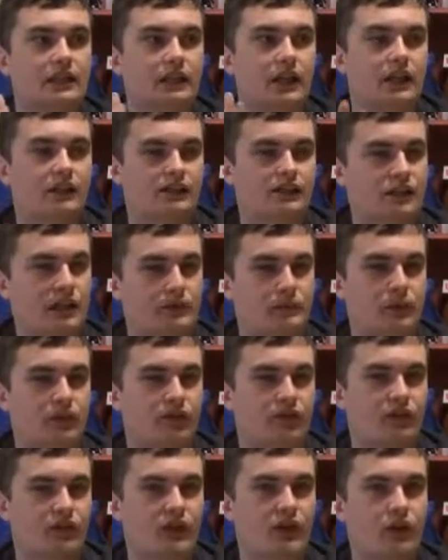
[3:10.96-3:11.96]
a
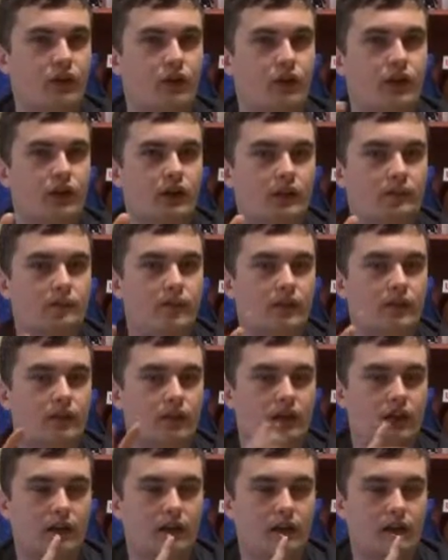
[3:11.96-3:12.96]
separate video,
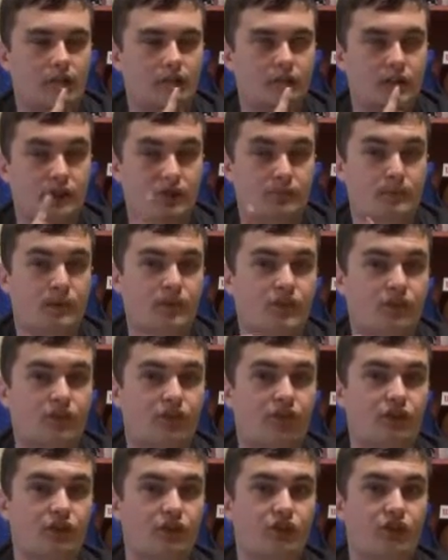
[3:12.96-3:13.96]
especially
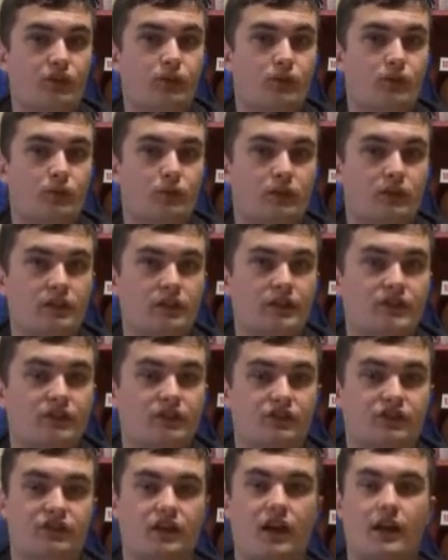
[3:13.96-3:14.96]
for the newer
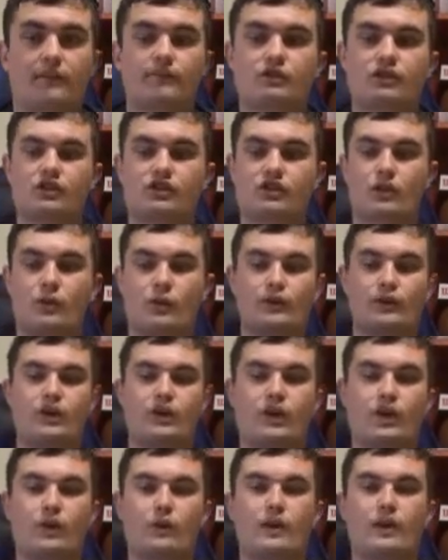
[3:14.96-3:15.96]
releases. I'm just going
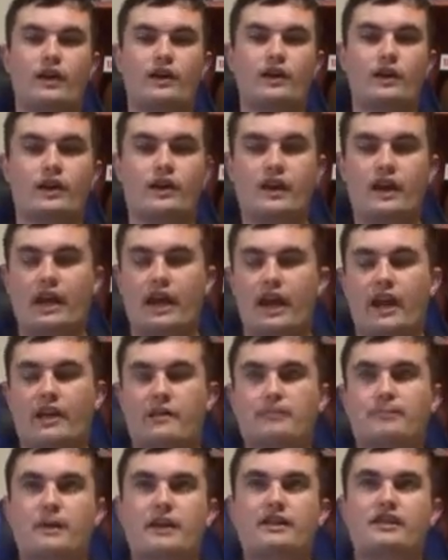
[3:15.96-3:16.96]
to go in
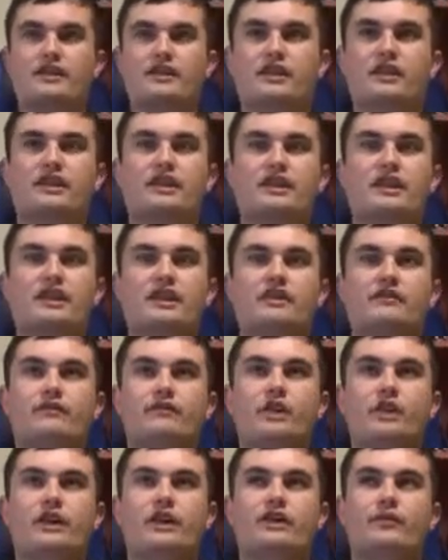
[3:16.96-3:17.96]
and basically,
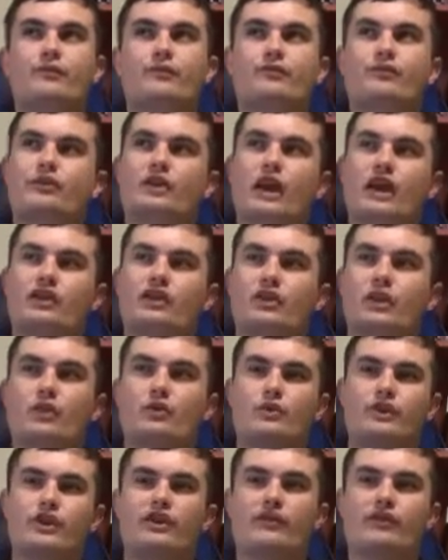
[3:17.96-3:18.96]
like, I don't
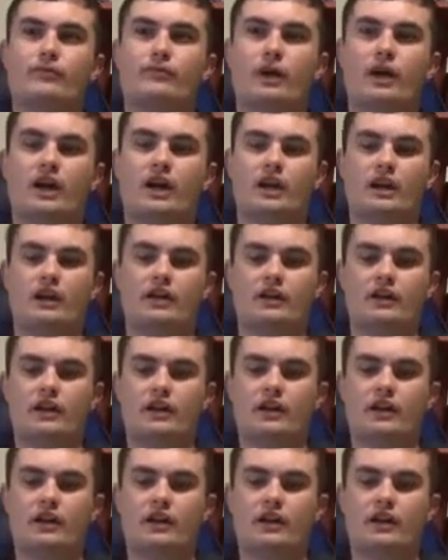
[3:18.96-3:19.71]
know, give my